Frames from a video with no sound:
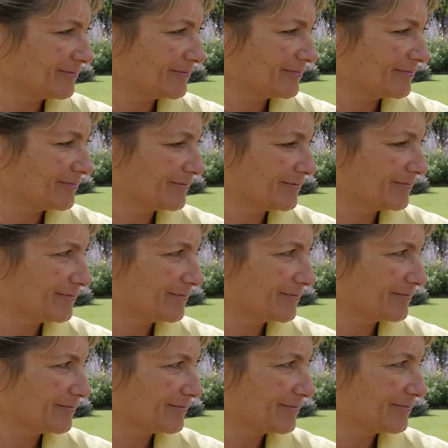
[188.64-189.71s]

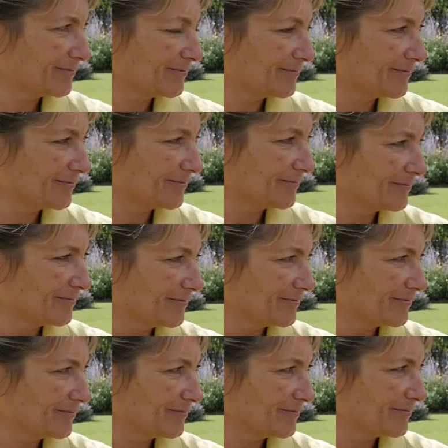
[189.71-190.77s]

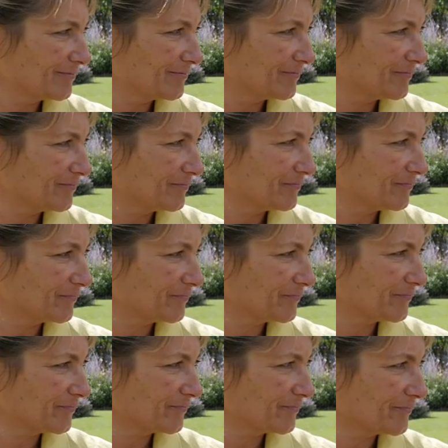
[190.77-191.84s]

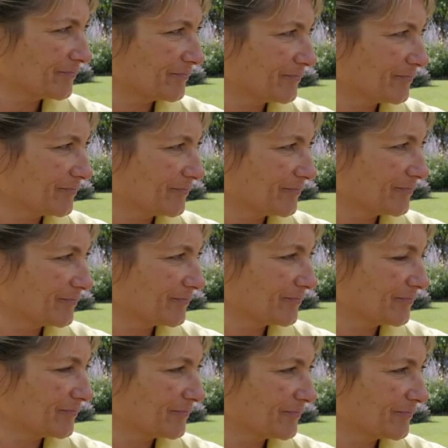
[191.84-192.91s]

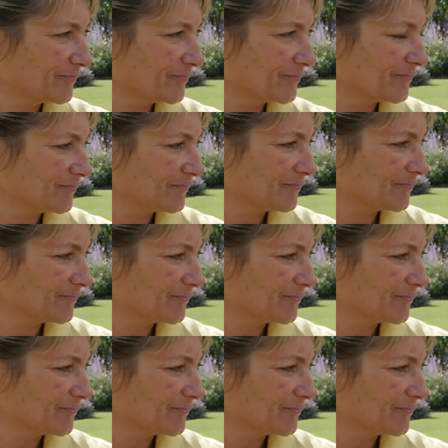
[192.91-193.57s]
(silent)